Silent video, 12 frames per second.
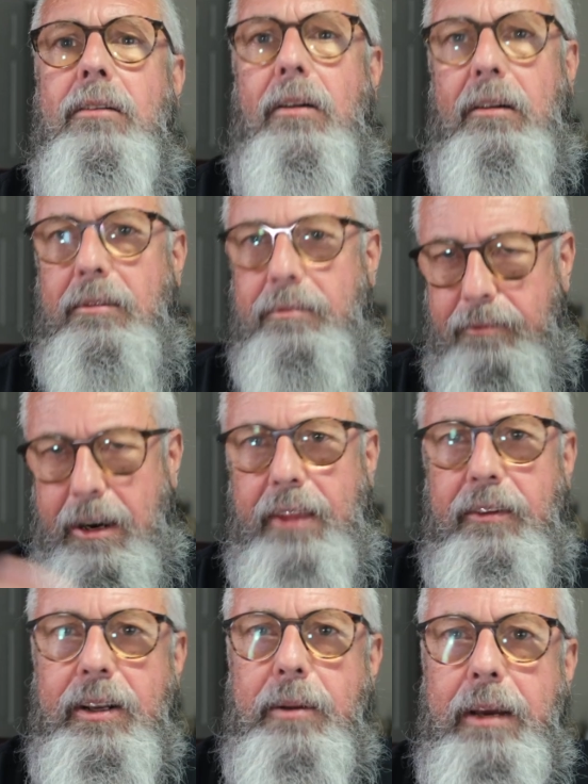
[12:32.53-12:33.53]
or
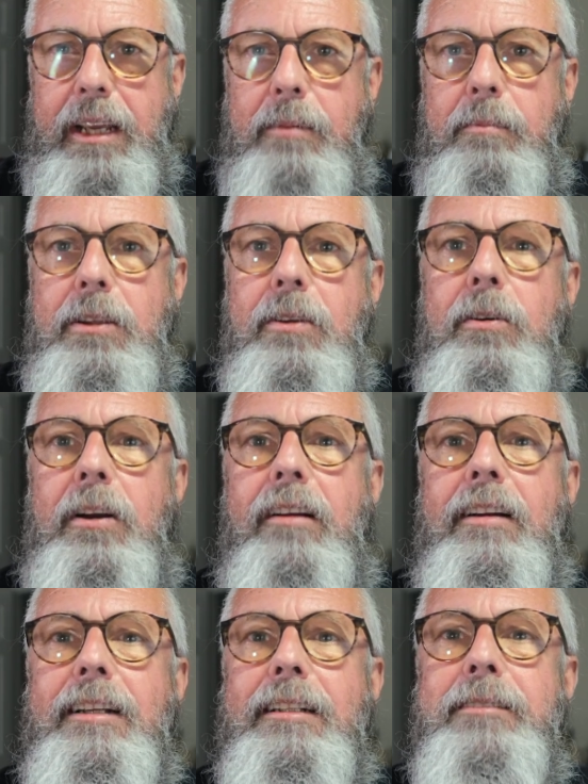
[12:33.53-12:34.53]
rather into my computer,